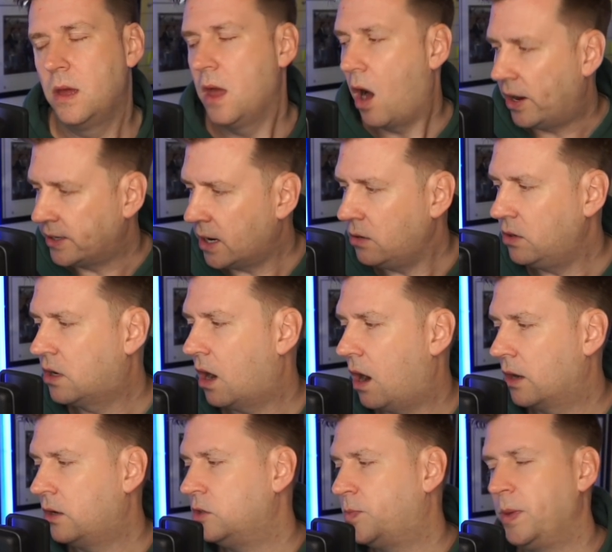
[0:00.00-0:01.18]
I know
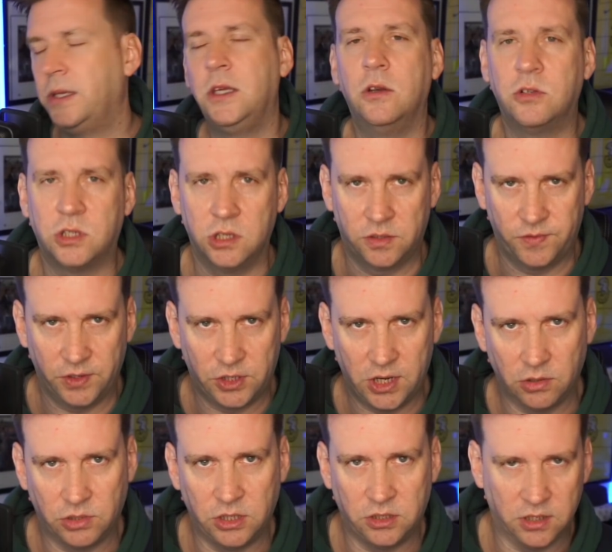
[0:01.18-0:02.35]
Lukaku's been useless for
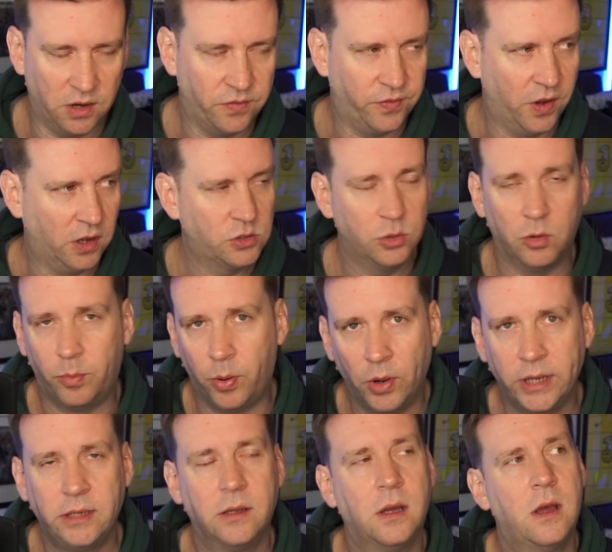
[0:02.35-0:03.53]
Chelsea so far to a
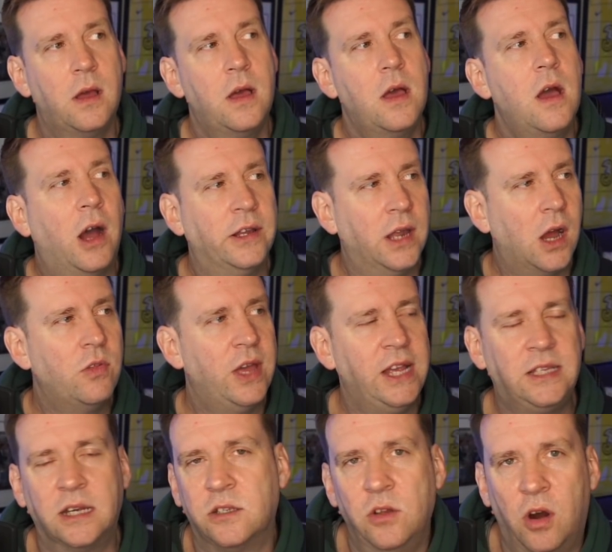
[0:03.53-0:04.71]
point. I know that he
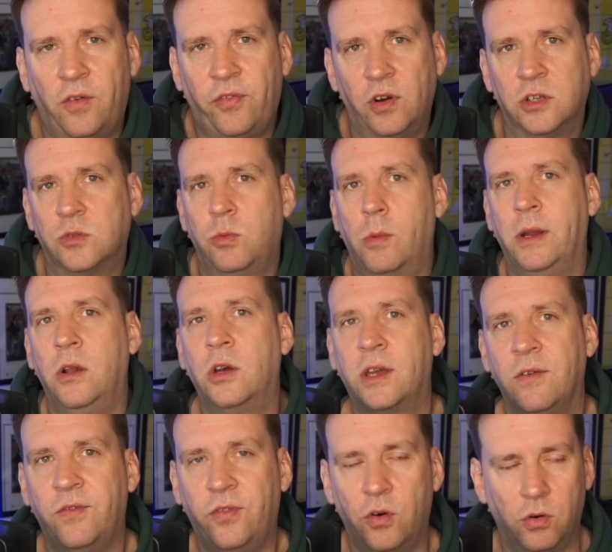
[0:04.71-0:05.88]
doesn't offer us what we're looking
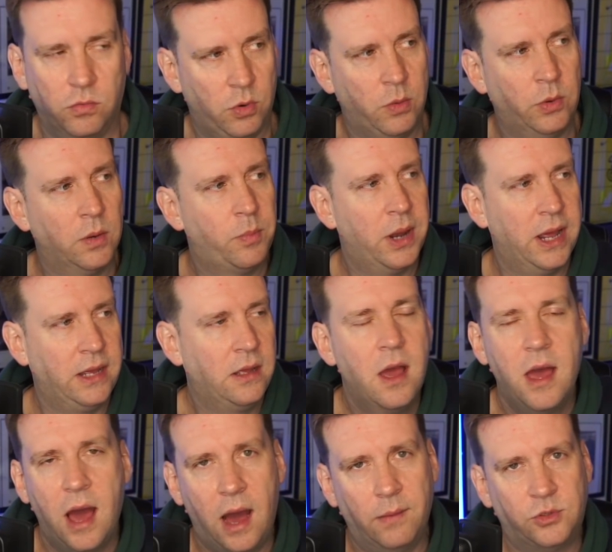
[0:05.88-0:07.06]
for. We want to play
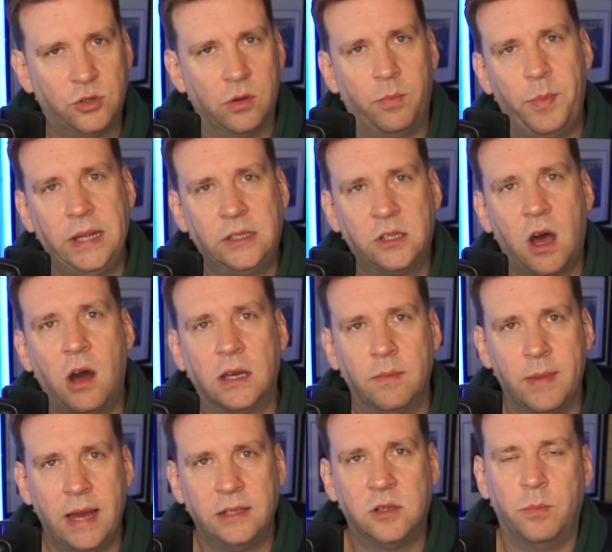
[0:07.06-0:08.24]
up to a big target
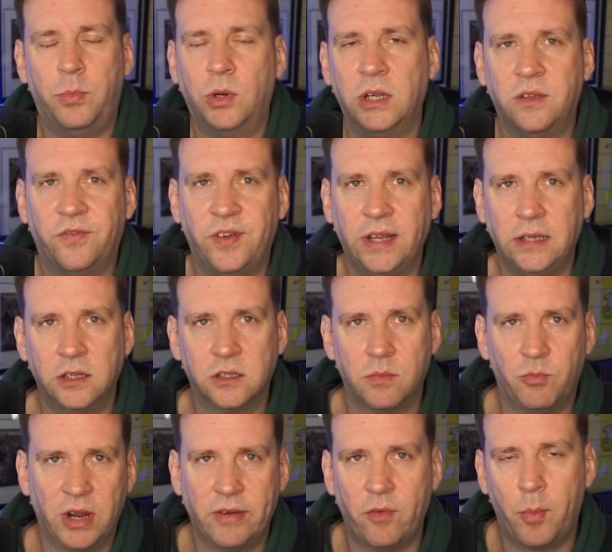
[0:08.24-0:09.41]
man to bully defenders and
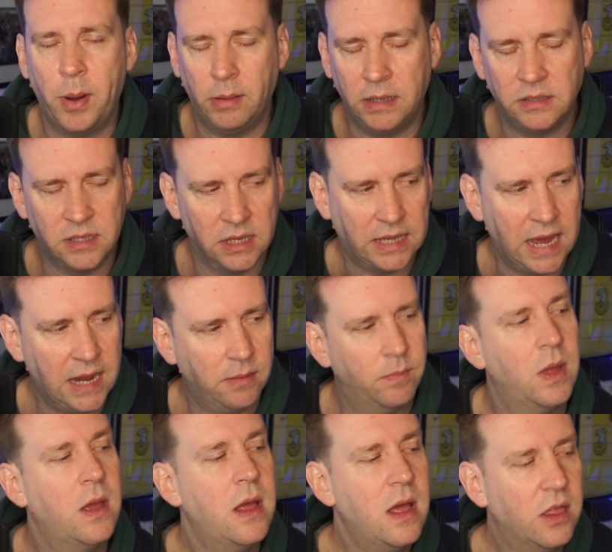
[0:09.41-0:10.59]
bring other people into the game.
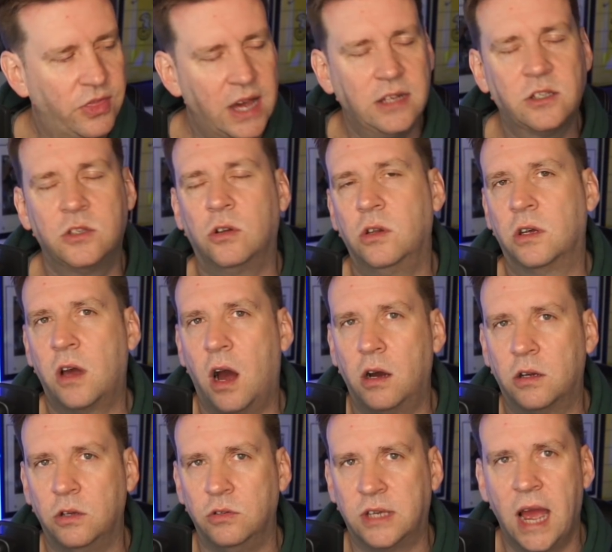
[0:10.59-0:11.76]
That's not
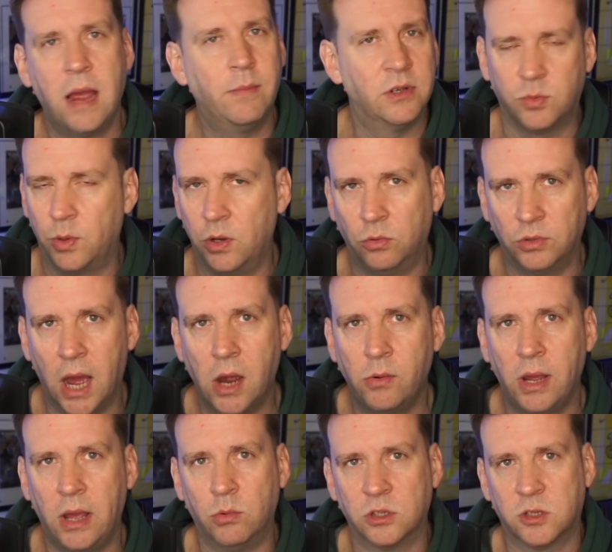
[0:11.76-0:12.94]
Lukaku's game, as we all know.
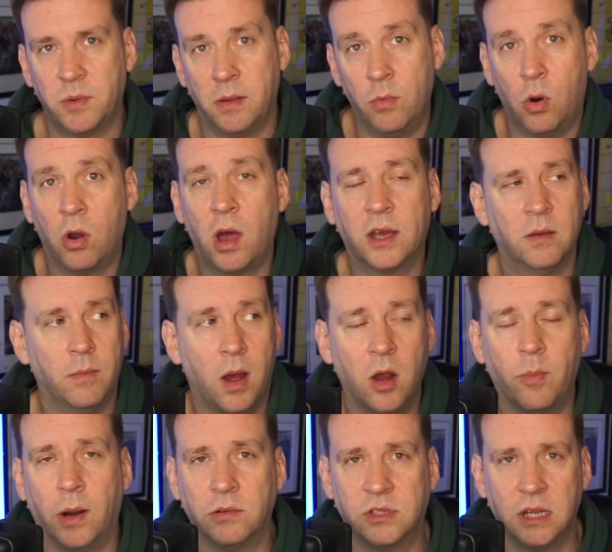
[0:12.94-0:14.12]
He wants to be more like a
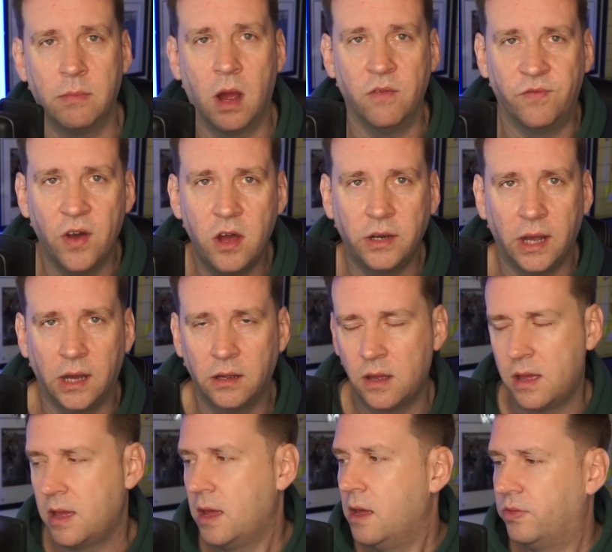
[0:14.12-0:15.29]
mobile Timo Werner
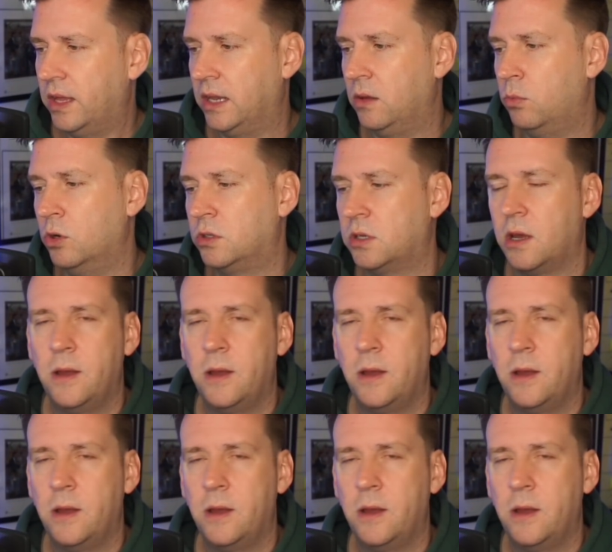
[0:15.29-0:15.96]
than he would